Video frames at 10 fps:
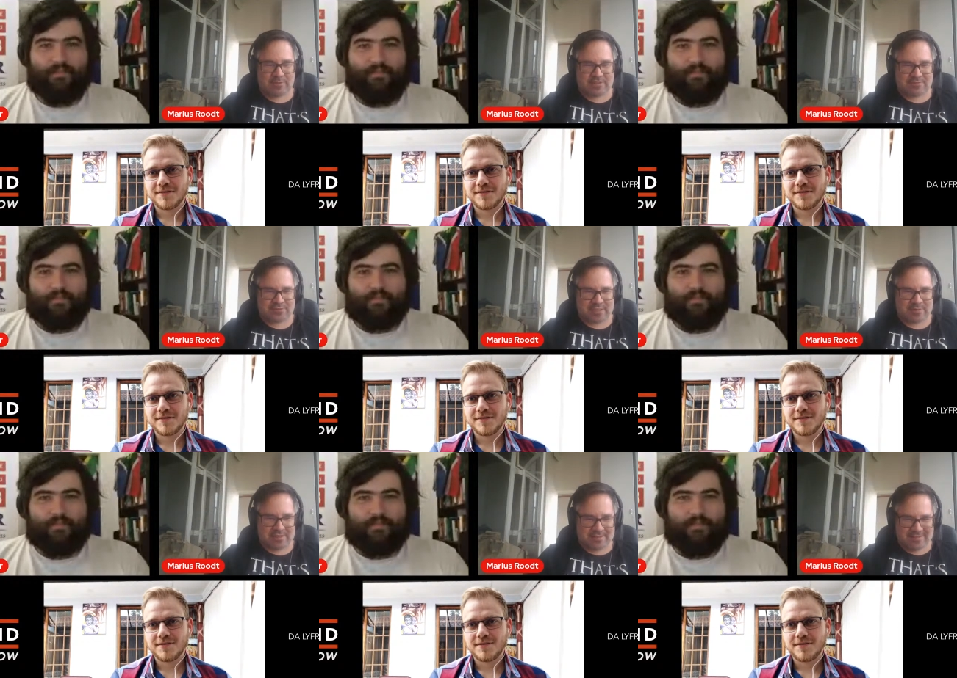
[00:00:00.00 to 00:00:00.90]
Speaker 1: and Milton
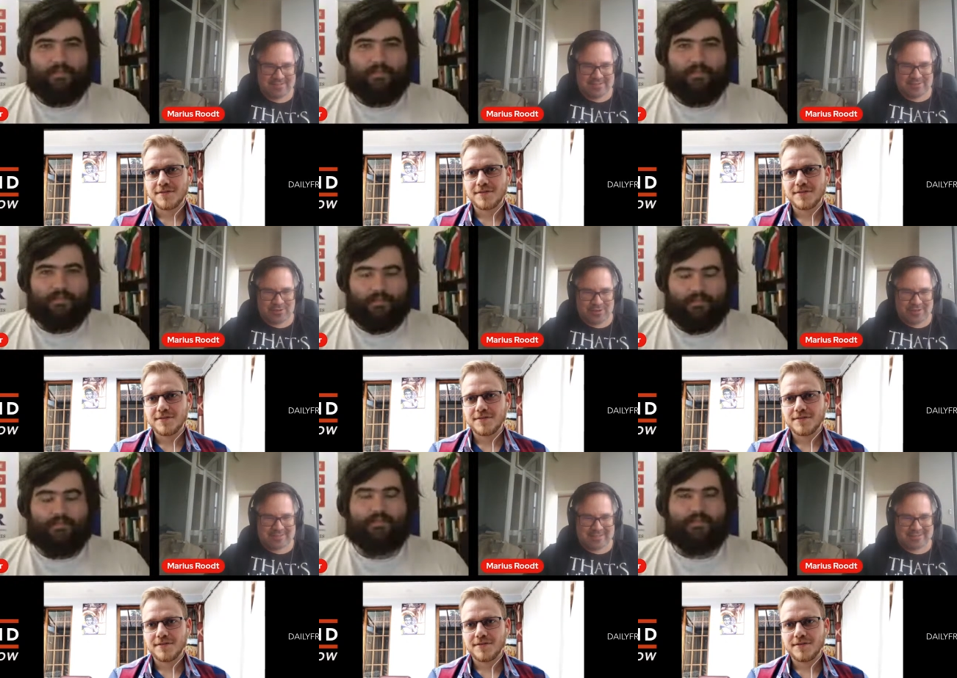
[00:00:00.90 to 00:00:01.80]
Friedman.
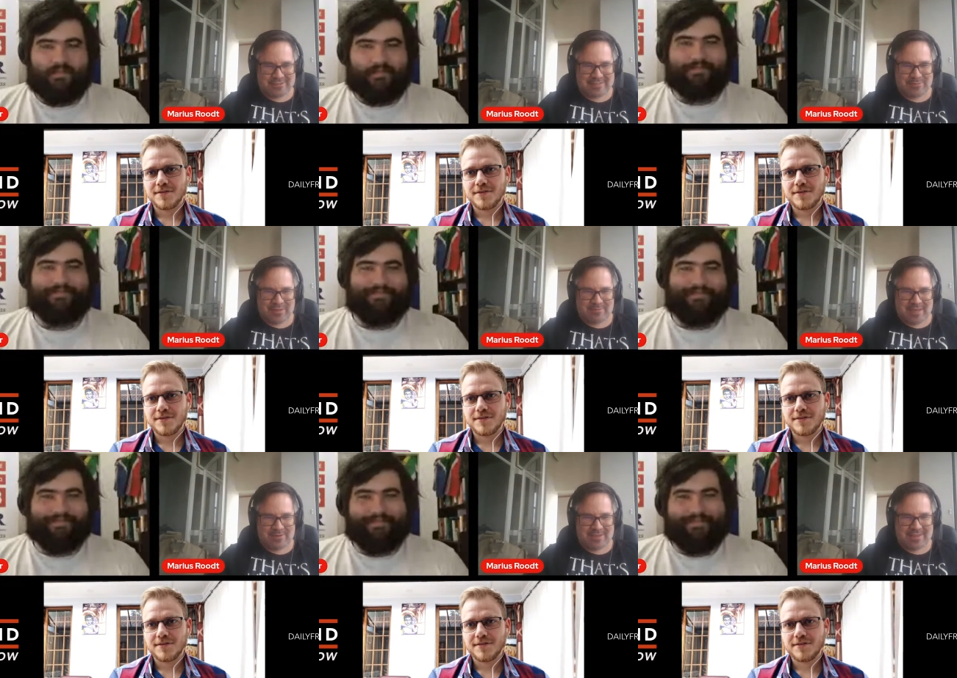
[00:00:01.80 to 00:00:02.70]
So it tells you something.
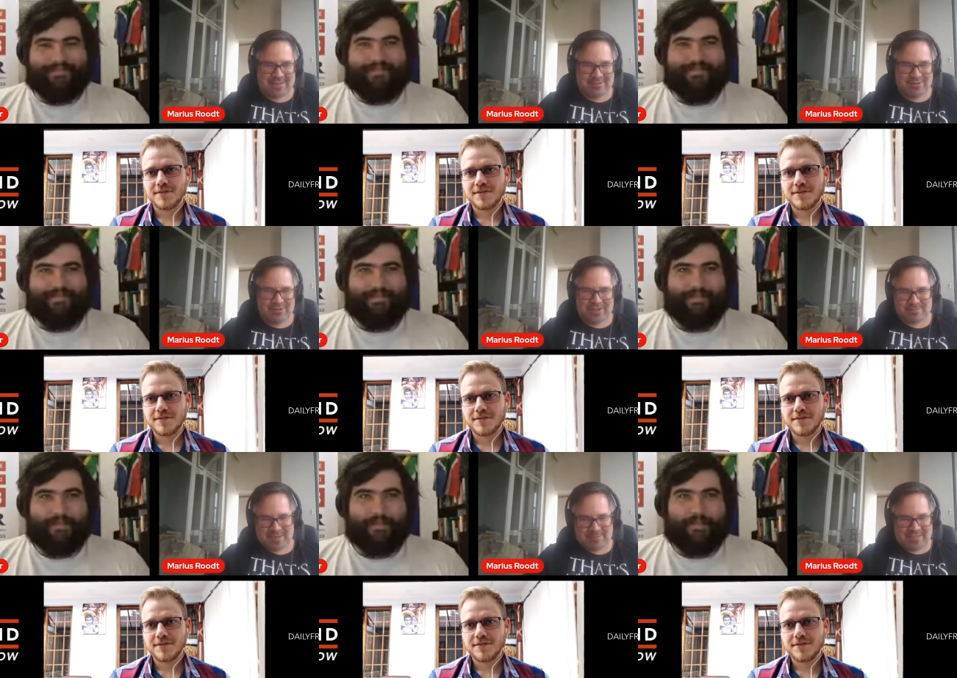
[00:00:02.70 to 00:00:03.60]
Maybe who
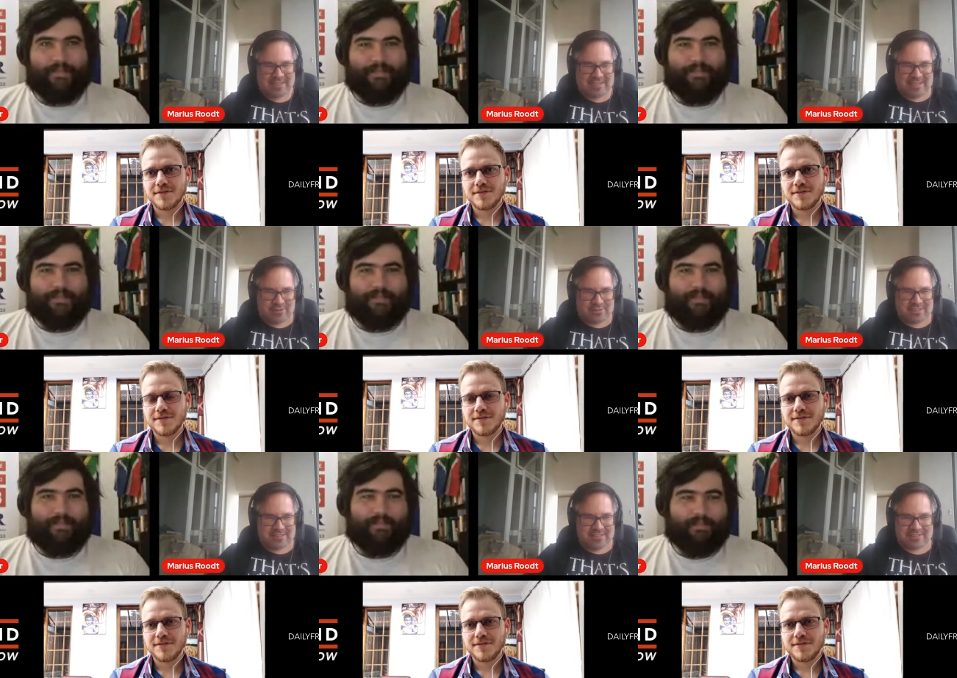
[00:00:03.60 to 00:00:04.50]
knows? Maybe Kganyago
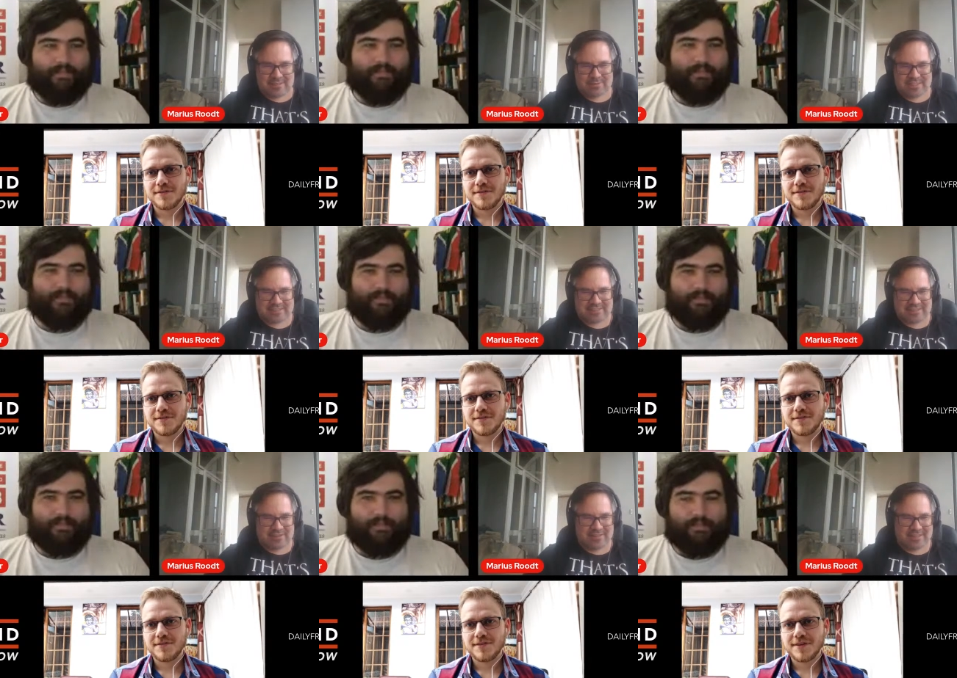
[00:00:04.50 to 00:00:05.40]
is a secret libertarian.
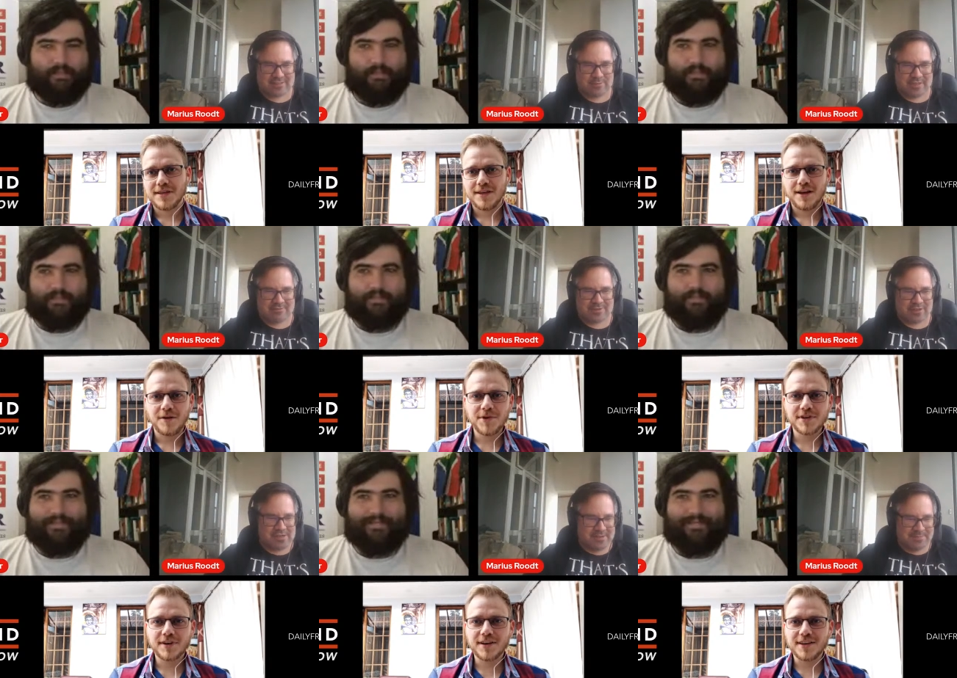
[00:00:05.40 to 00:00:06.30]
I don't think so. I
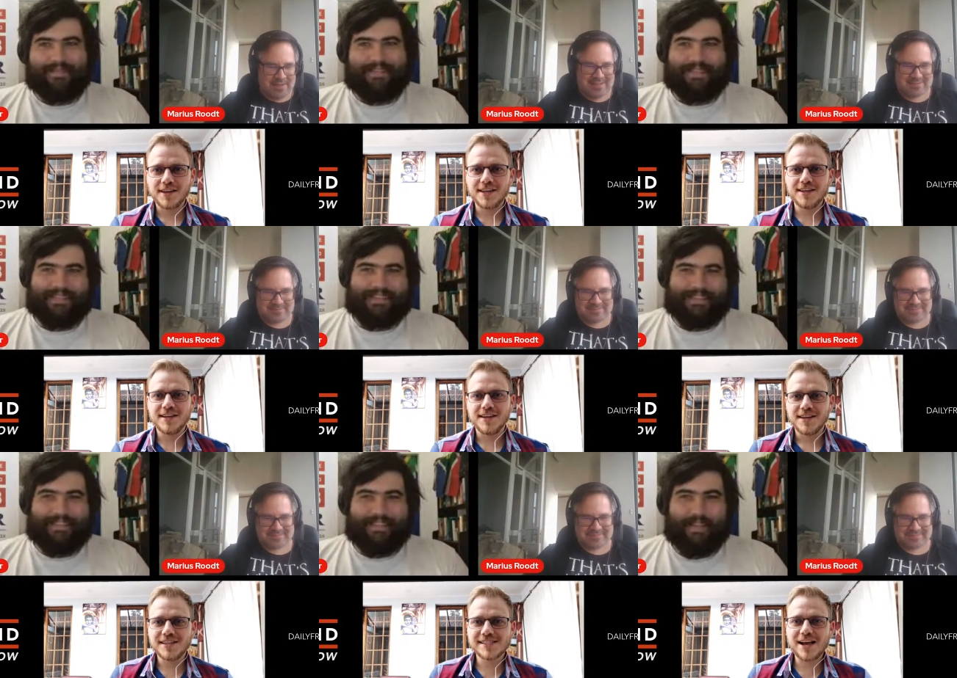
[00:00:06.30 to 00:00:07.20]
Speaker 2: mean, he, he
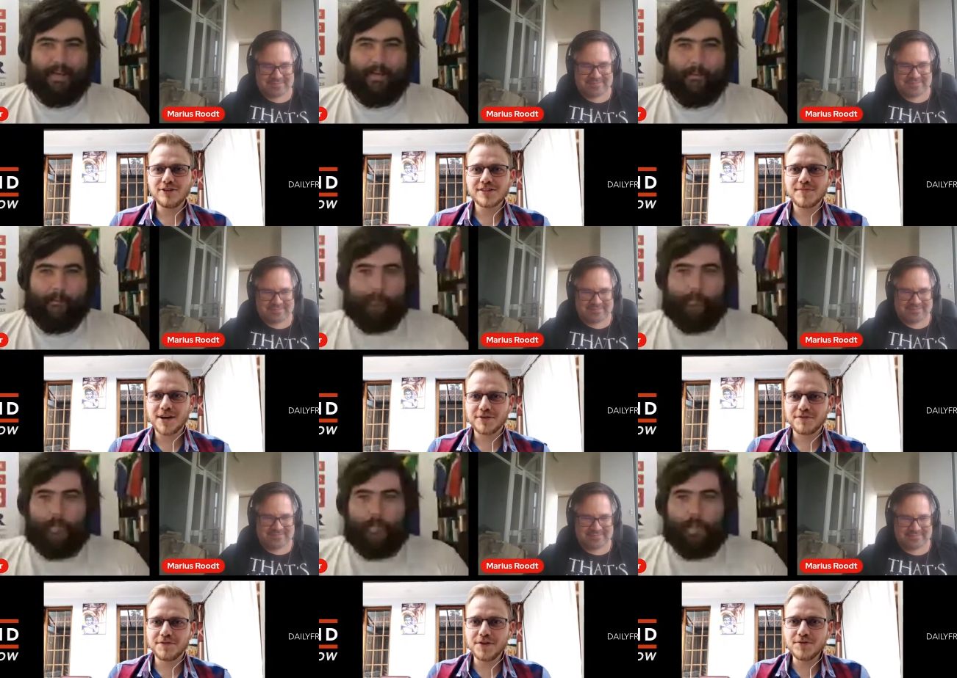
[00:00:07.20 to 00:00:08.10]
he sounds about a
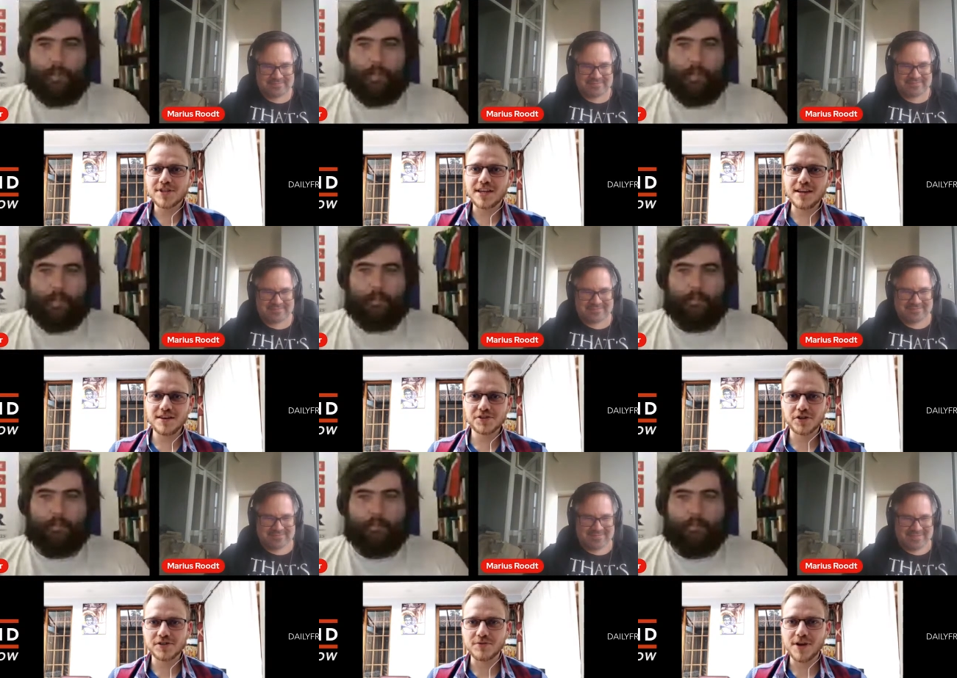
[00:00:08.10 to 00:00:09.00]
few tequila
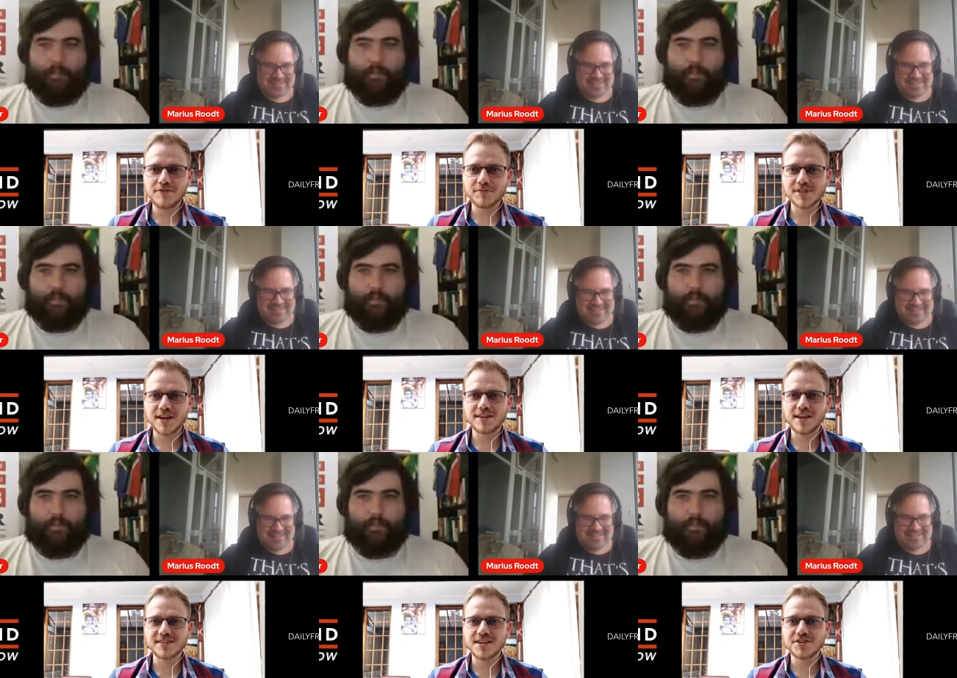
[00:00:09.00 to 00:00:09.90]
shots away from saying
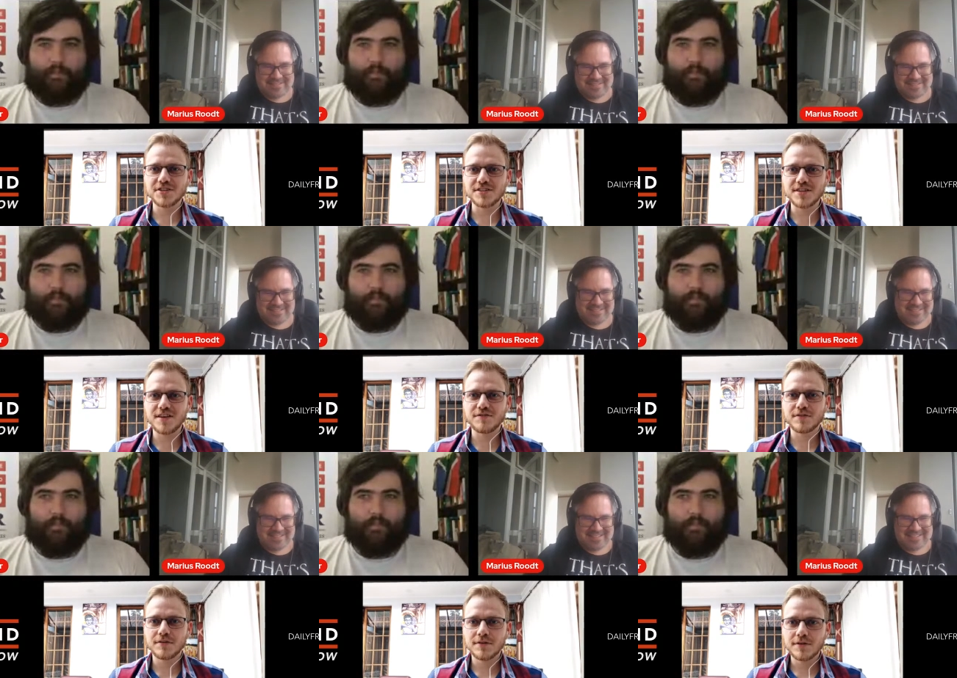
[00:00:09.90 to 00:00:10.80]
taxation is
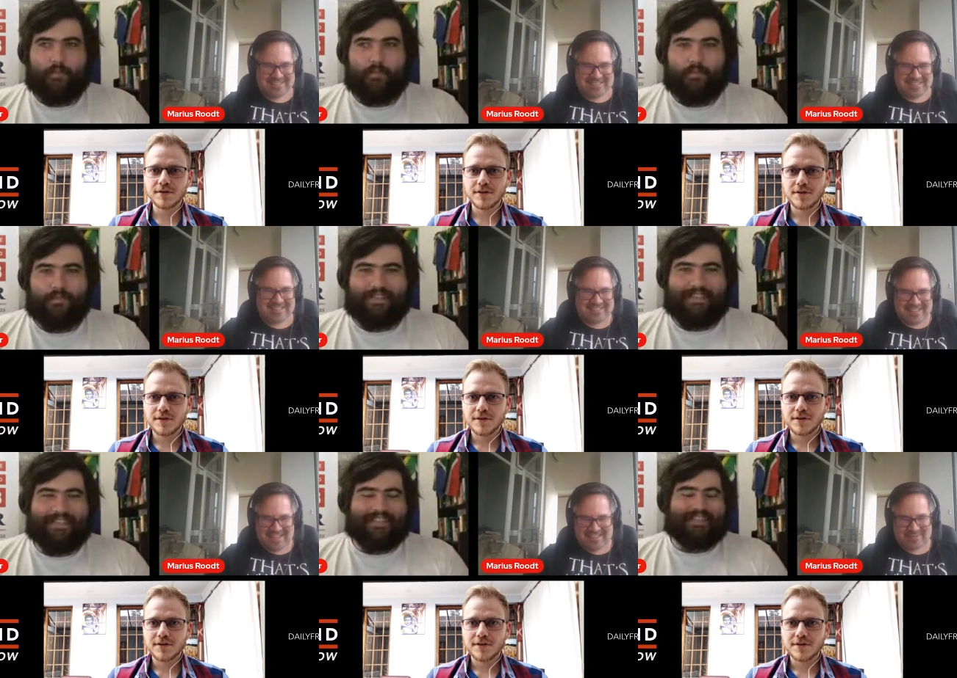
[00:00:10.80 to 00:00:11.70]
theft.
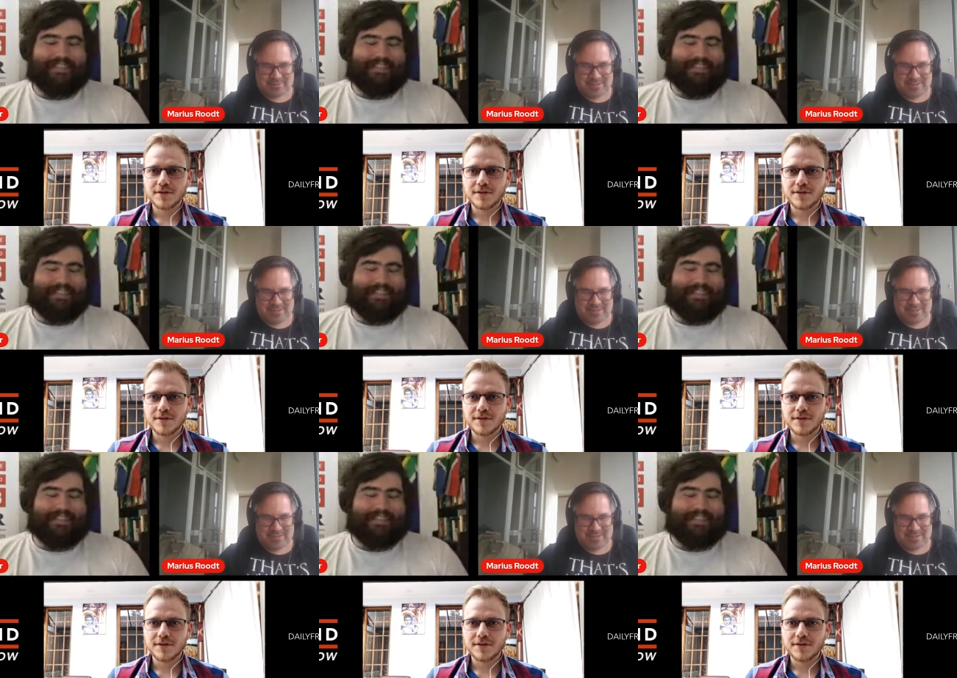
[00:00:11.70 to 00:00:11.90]
Speaker 1: Exactly.